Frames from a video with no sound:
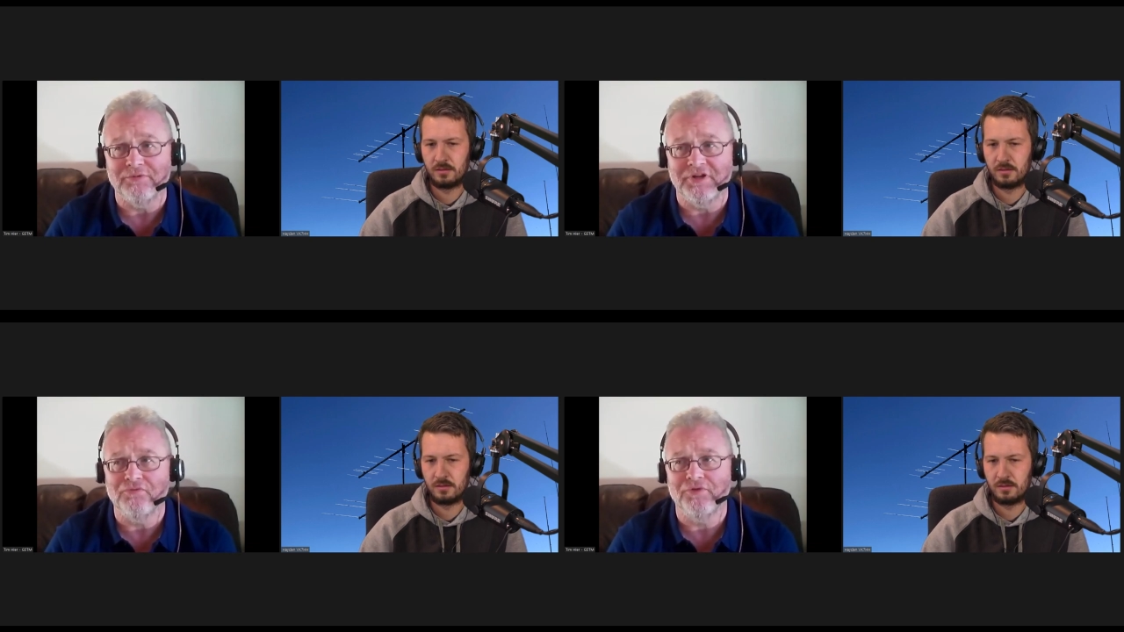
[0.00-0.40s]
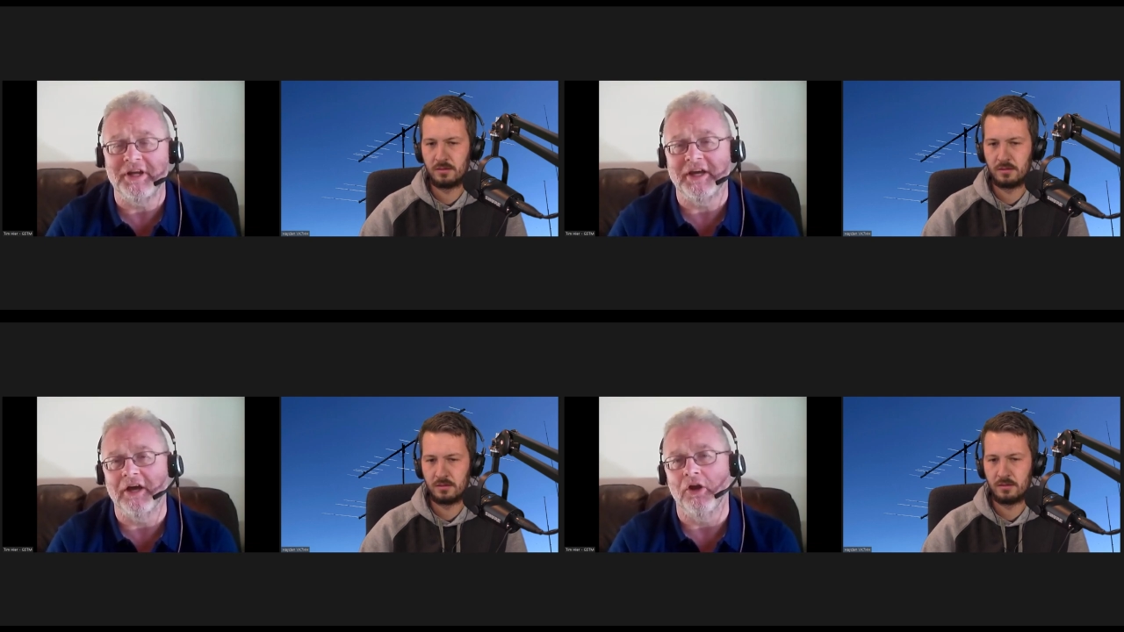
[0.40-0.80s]
Speaker 1: We didn't
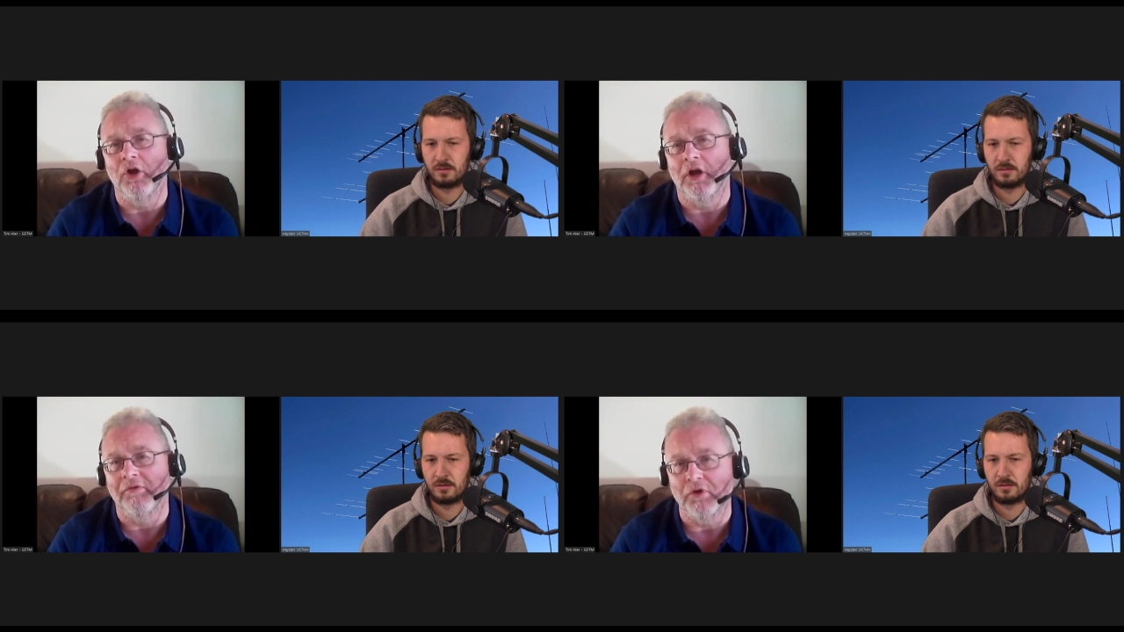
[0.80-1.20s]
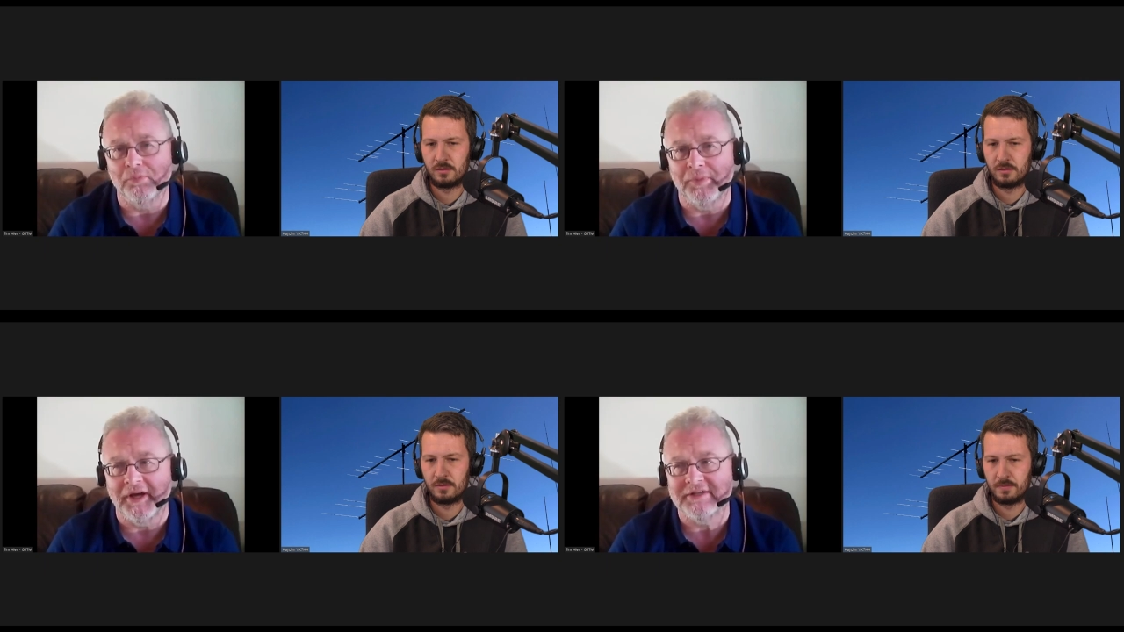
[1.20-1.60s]
really get a lot of
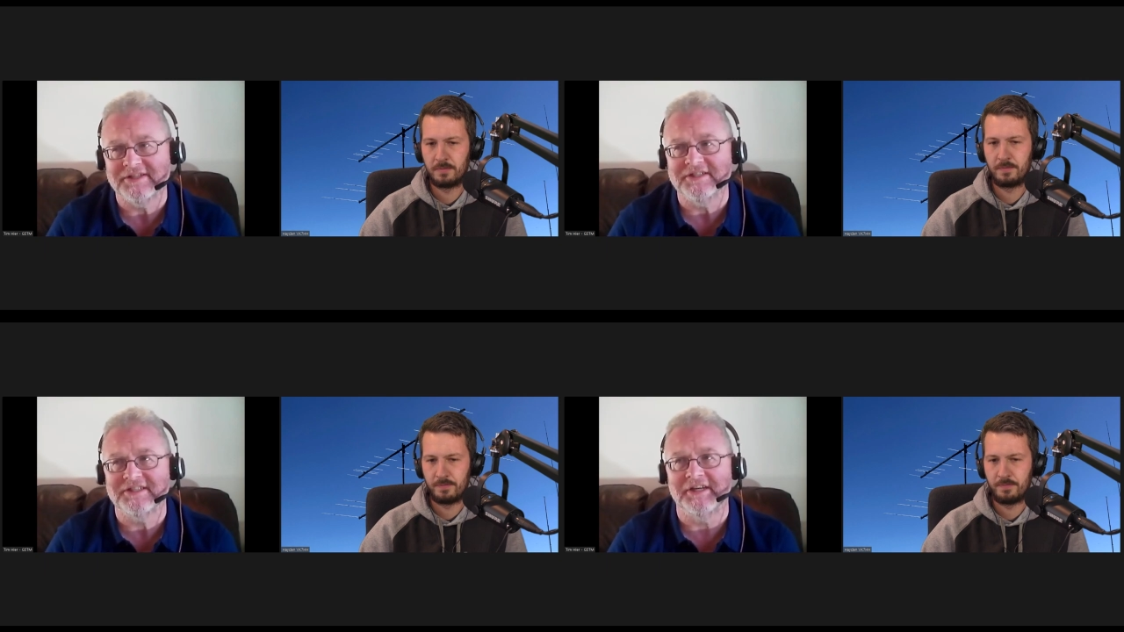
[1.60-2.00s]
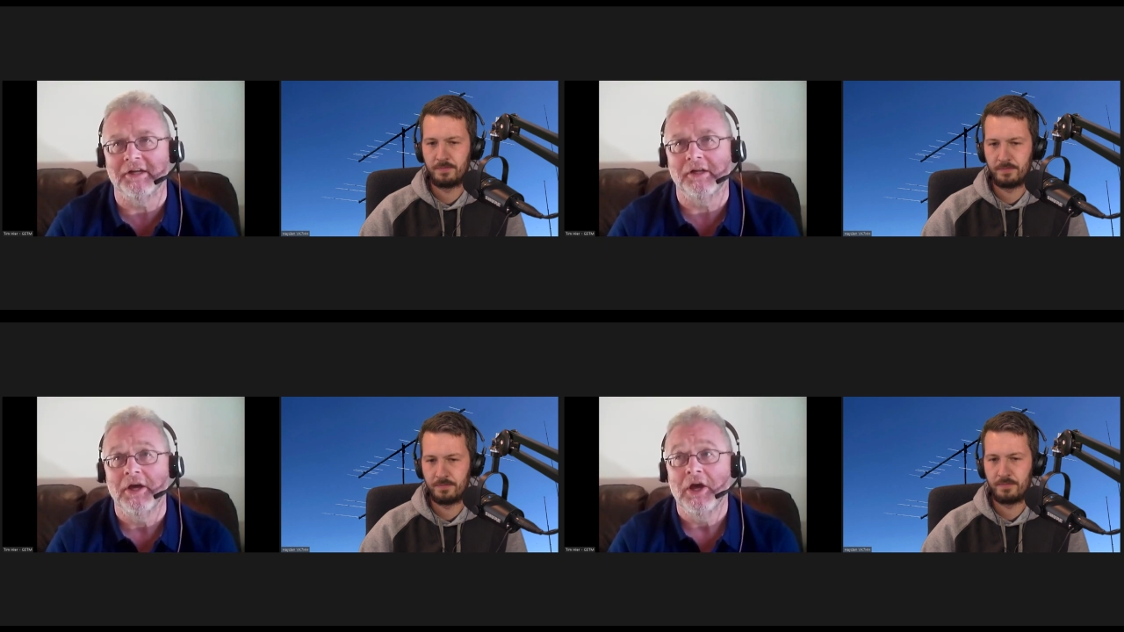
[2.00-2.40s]
openings
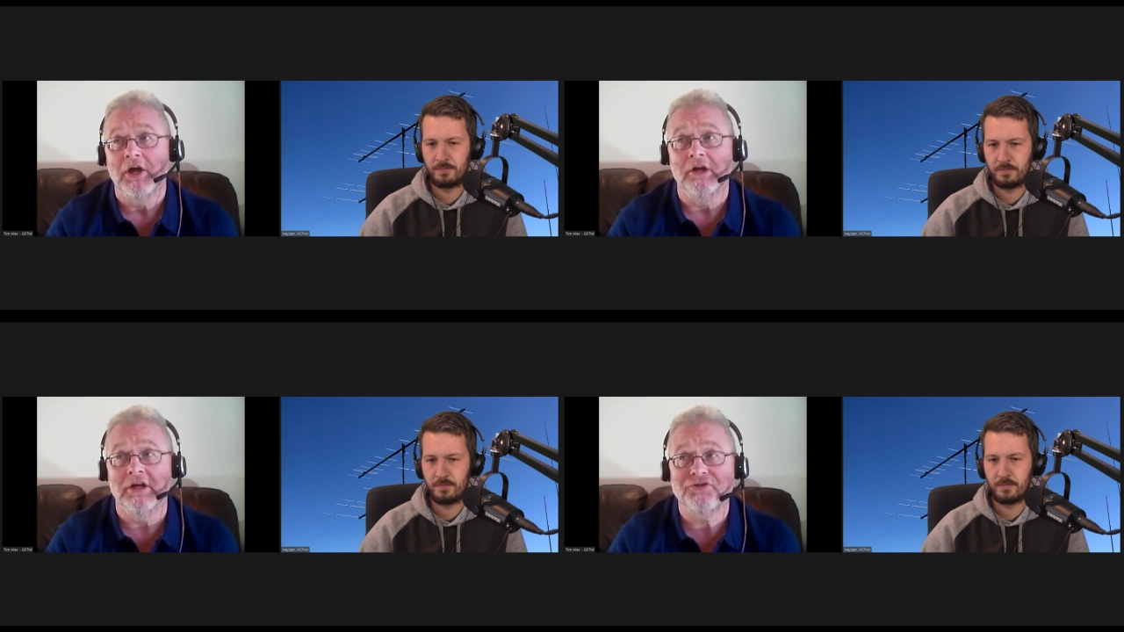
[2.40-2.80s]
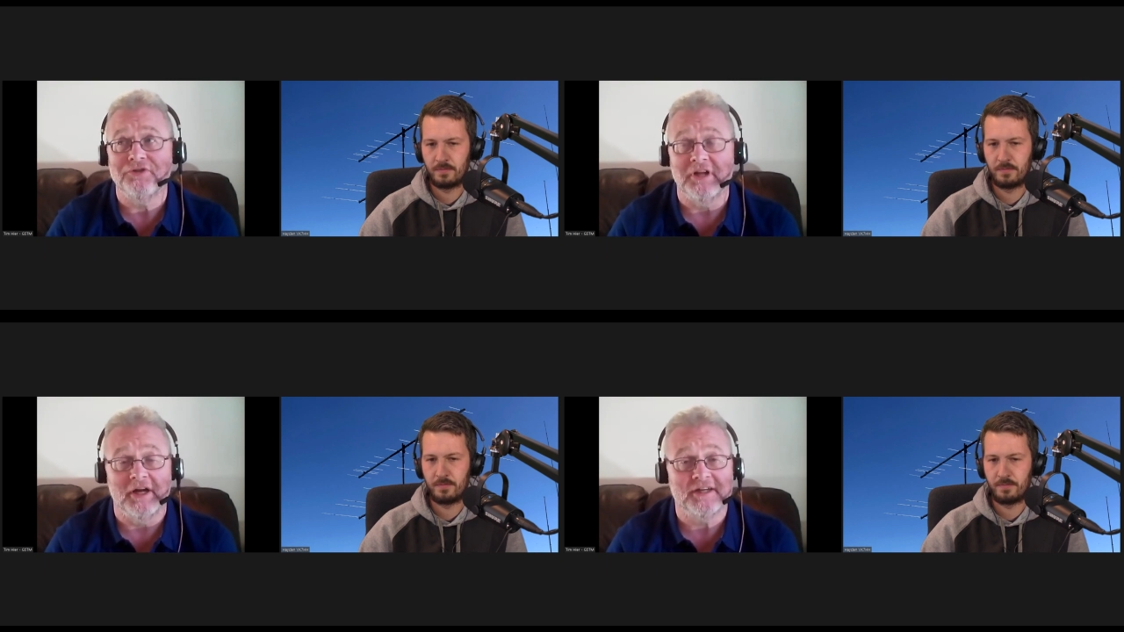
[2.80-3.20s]
until
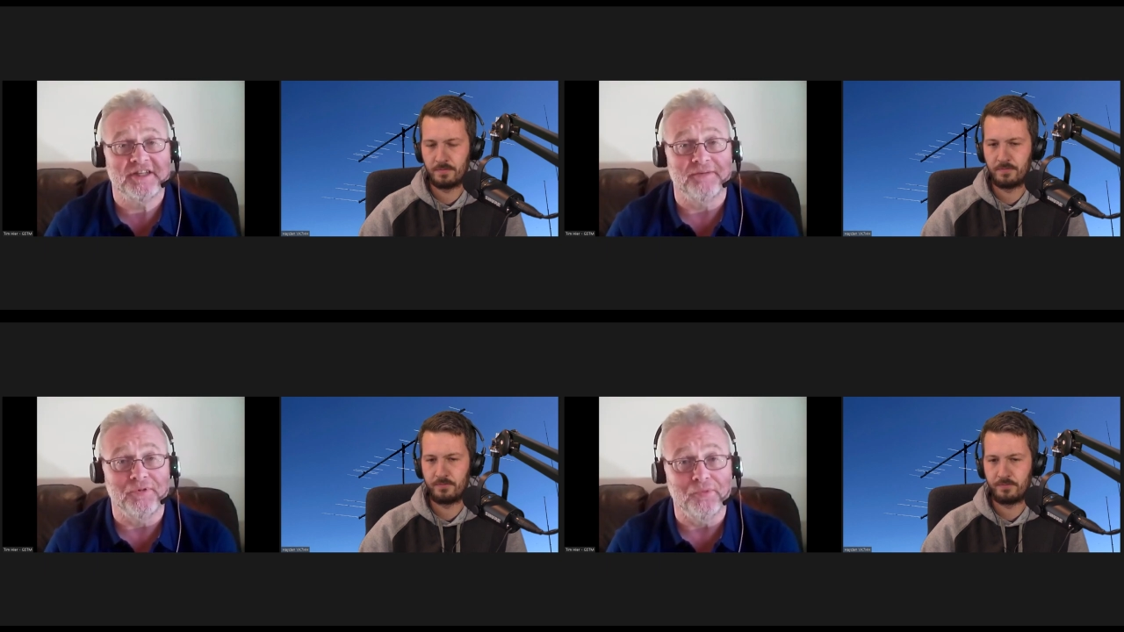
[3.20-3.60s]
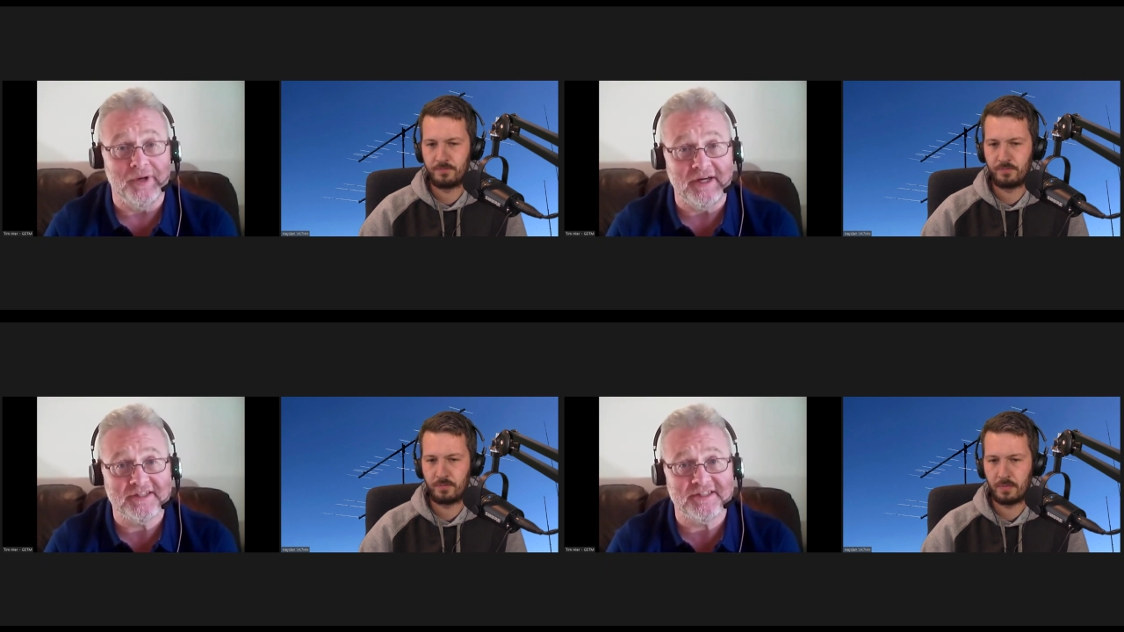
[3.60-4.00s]
literally the last couple of
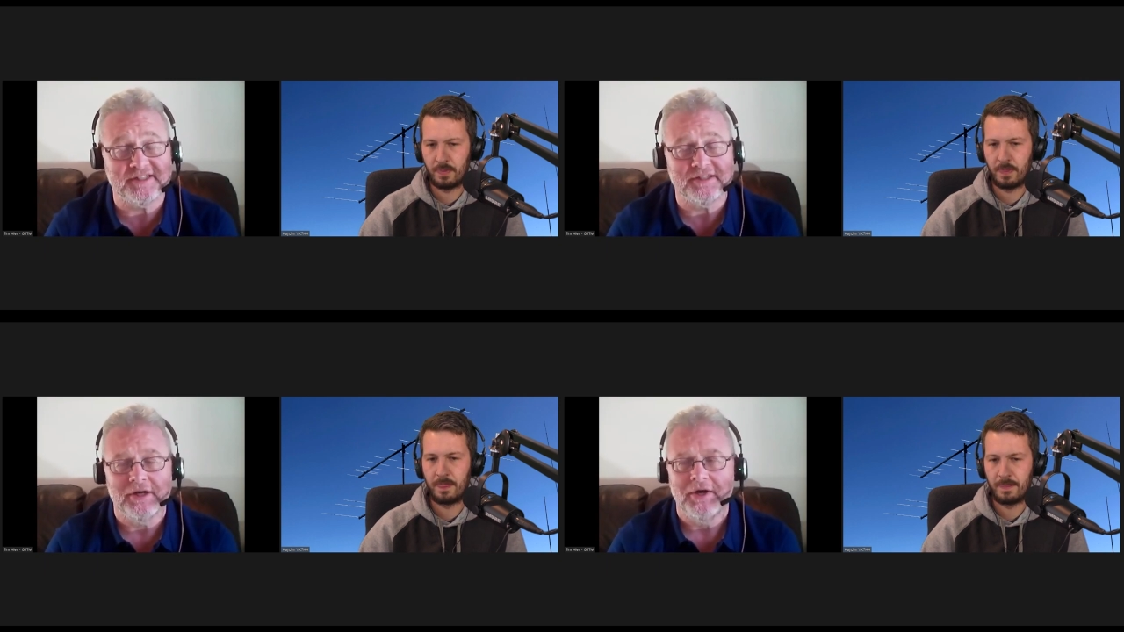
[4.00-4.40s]
weeks.